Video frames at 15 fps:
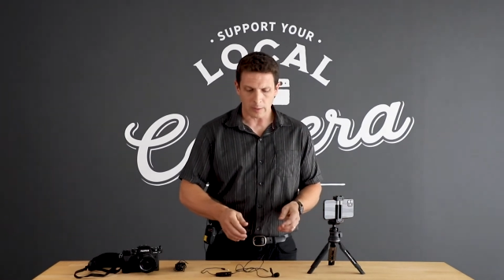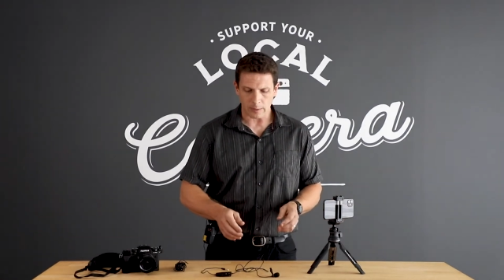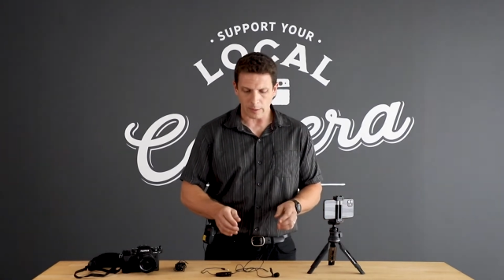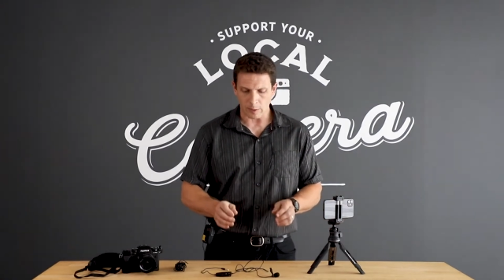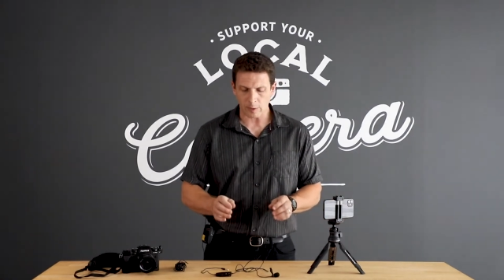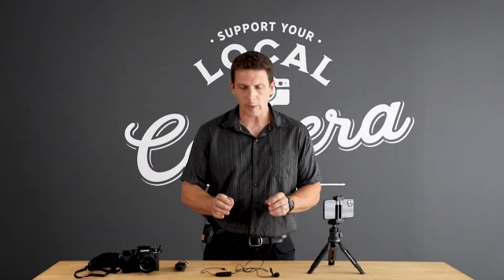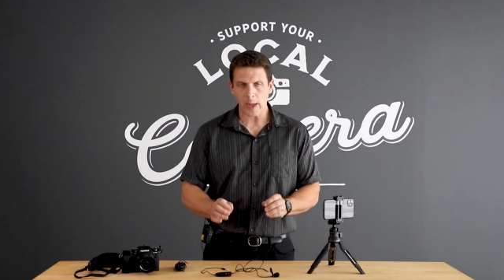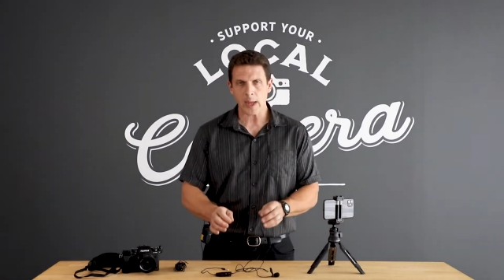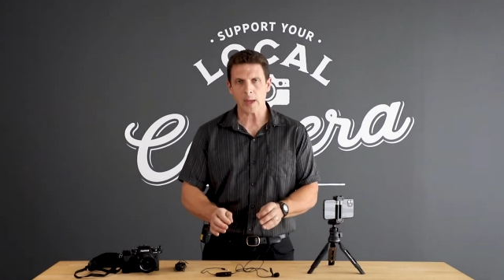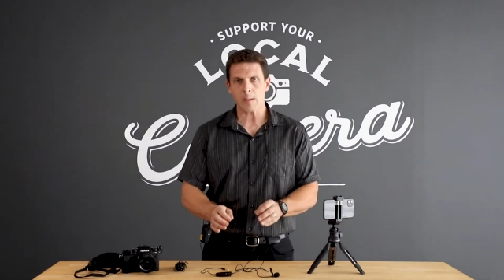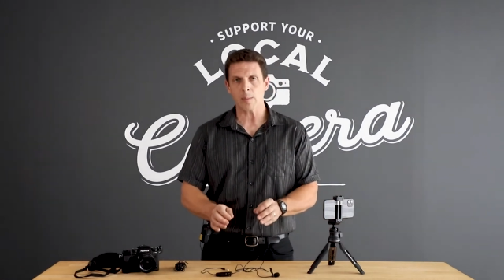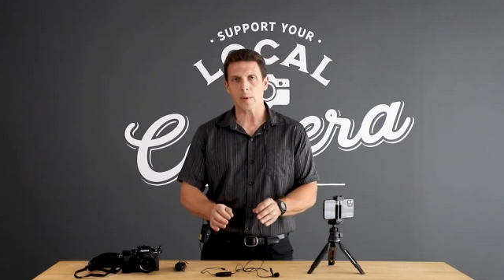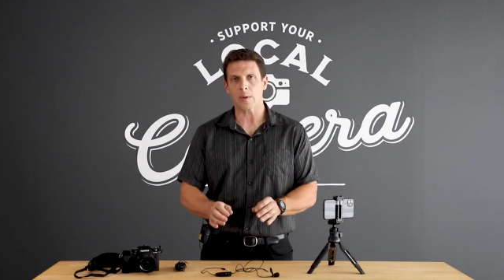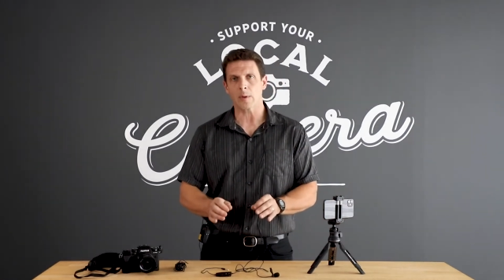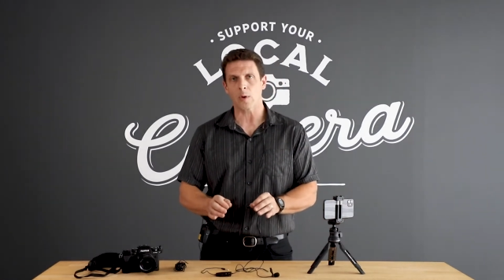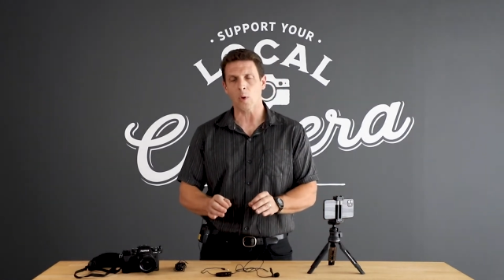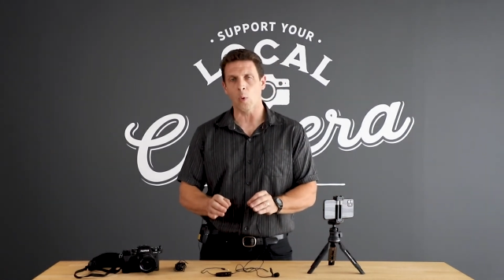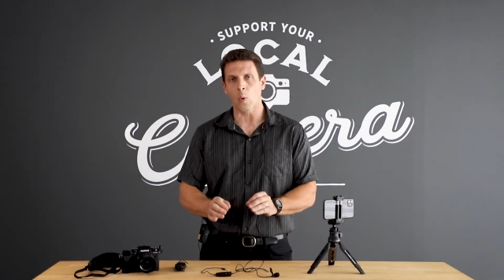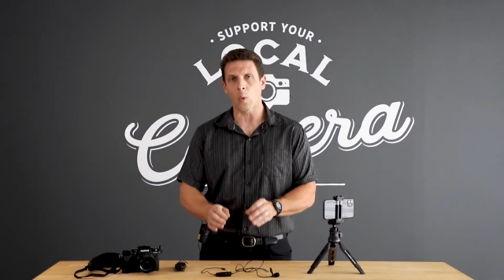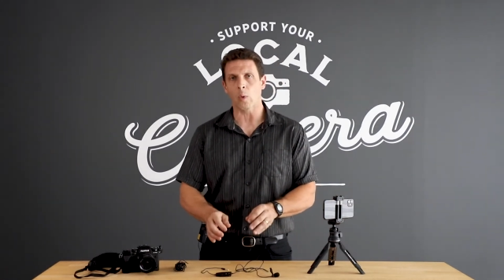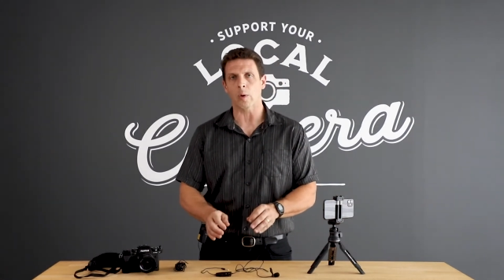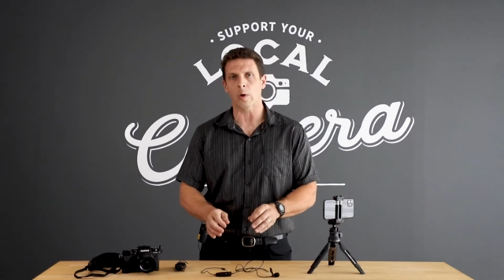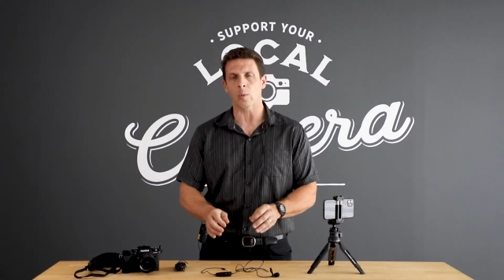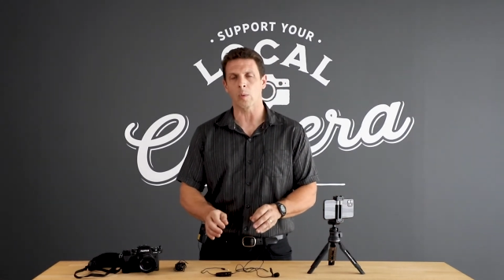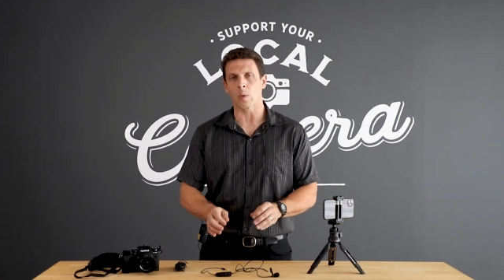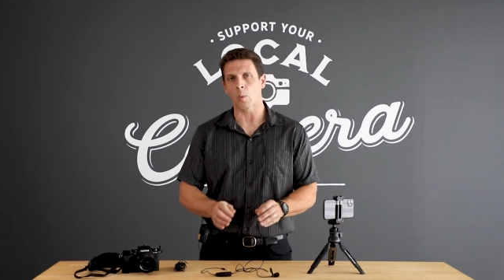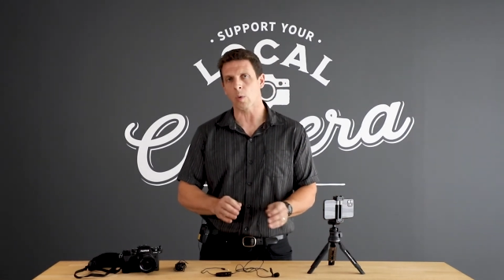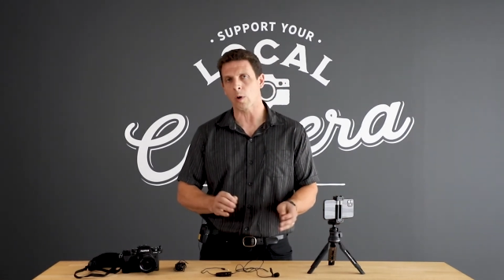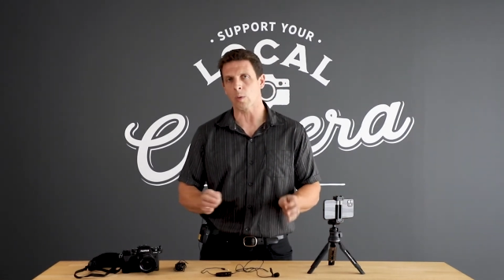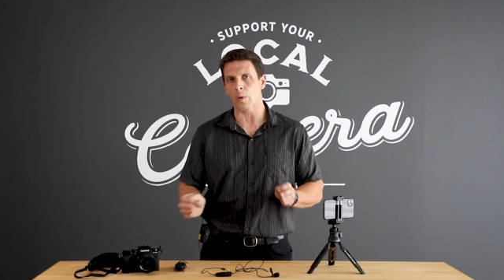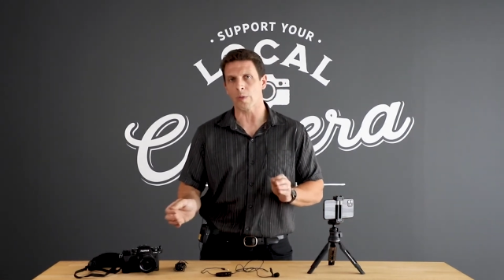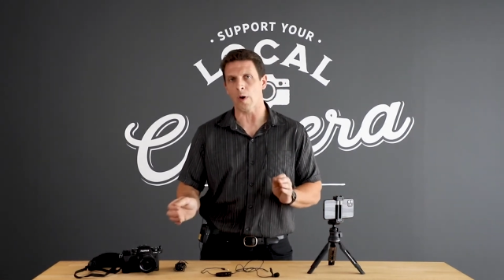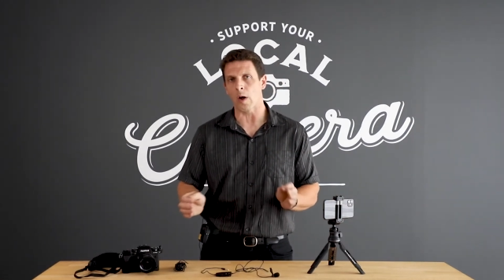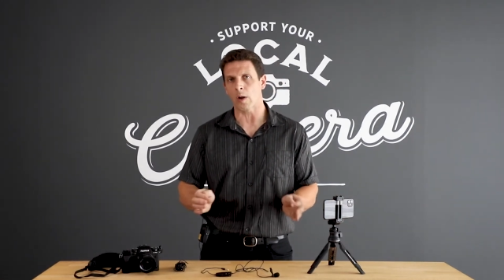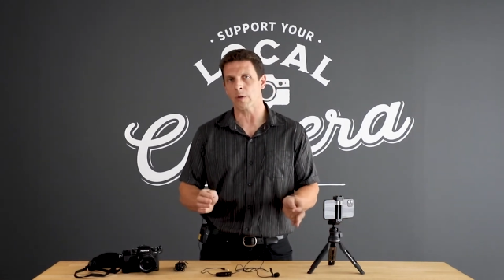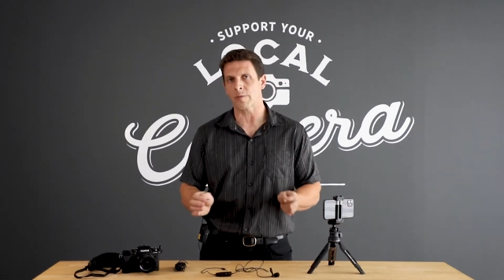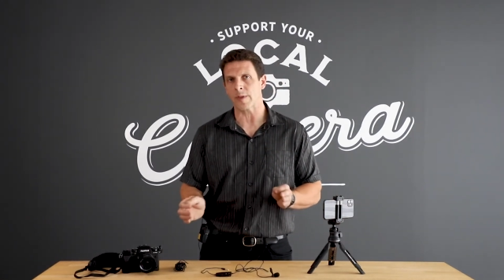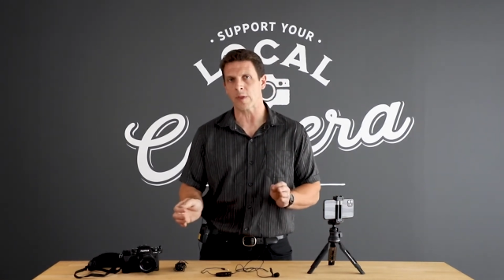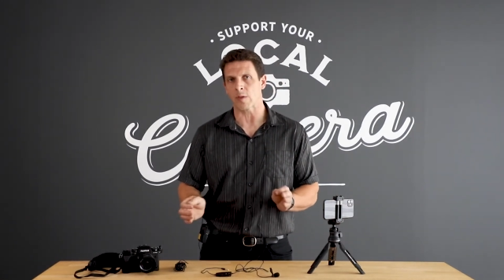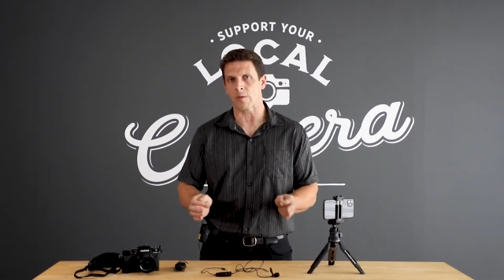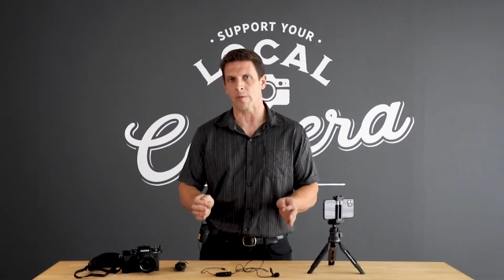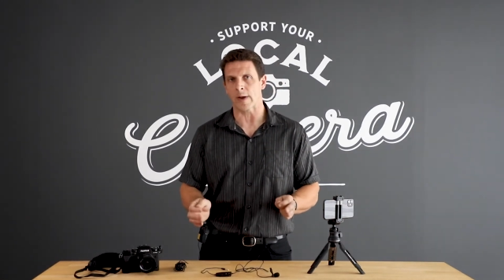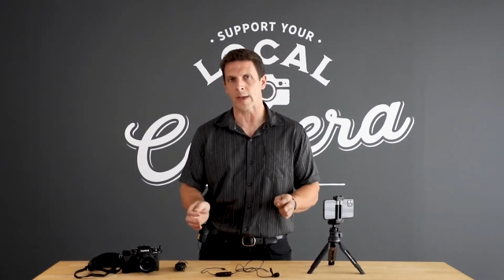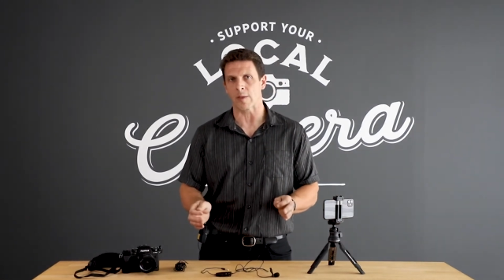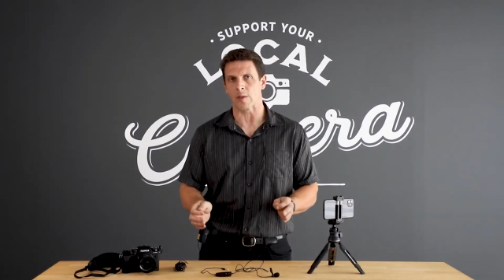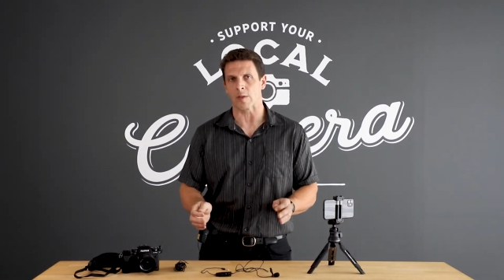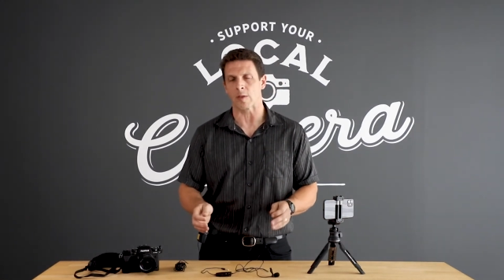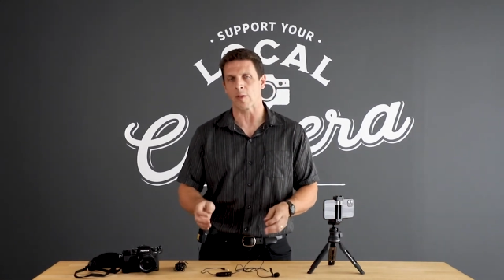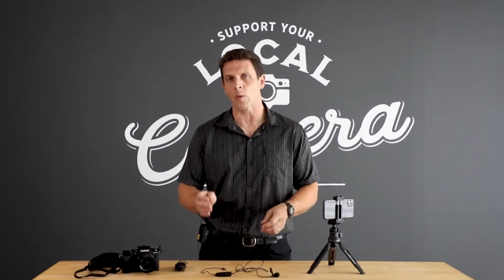the same cord will work with all of these devices.